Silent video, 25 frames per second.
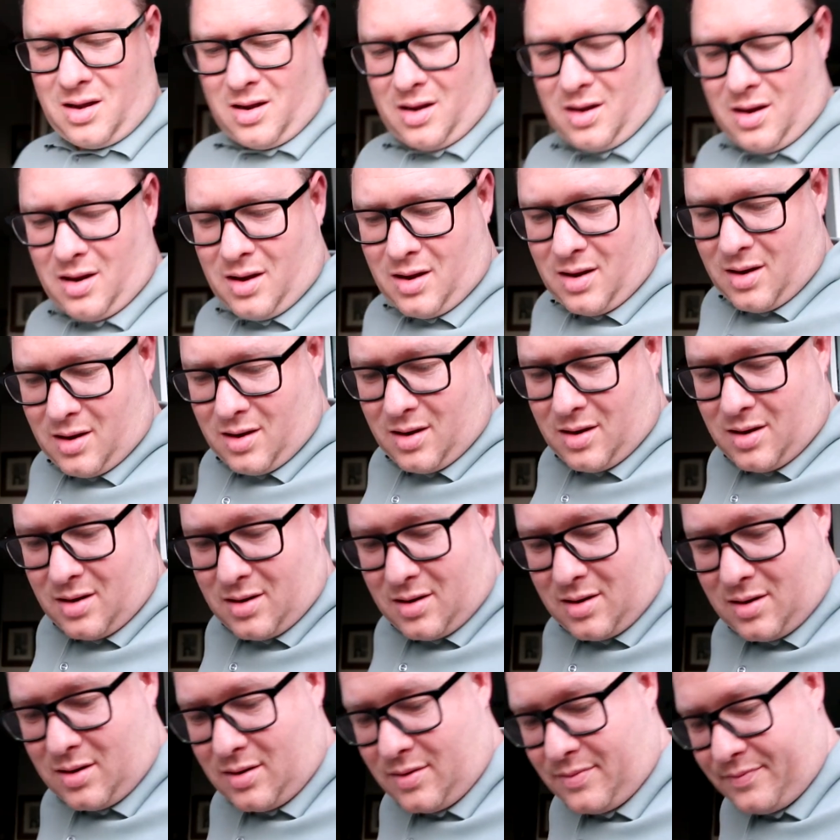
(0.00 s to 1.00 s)

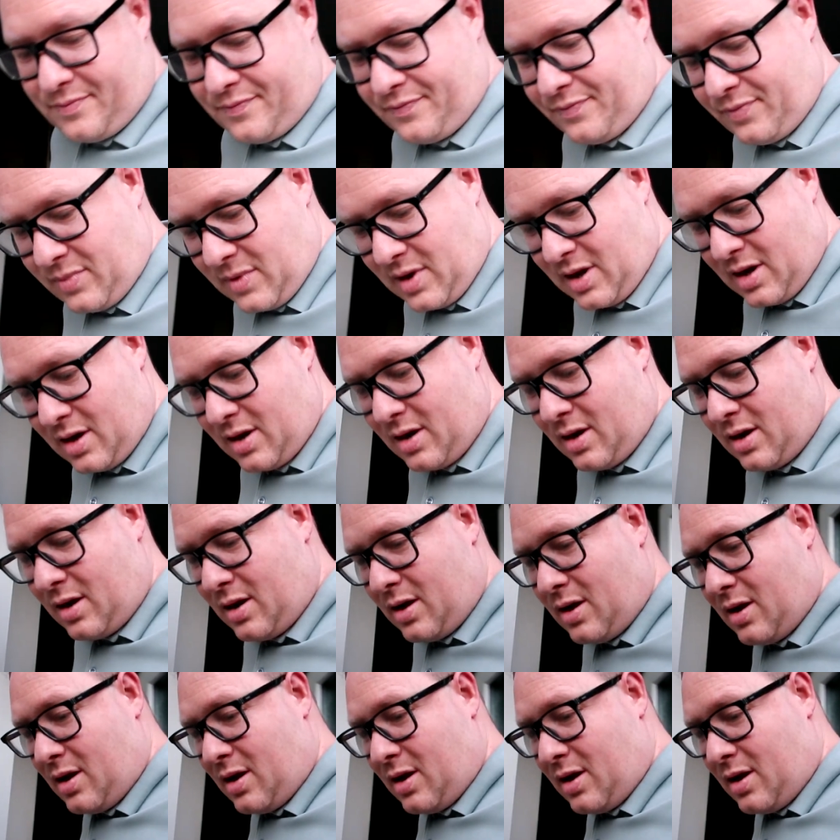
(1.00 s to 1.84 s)
Nothing is said.